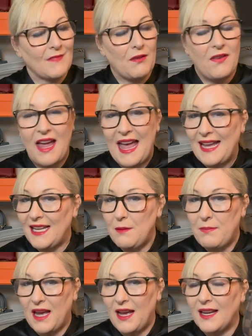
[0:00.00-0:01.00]
But any
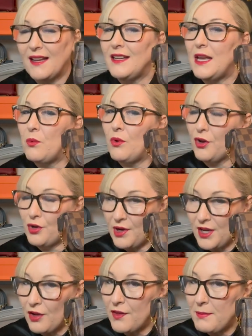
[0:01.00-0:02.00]
bag, it won't go in
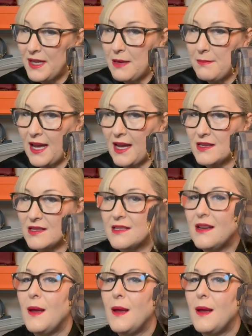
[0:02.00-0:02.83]
all the mini bags,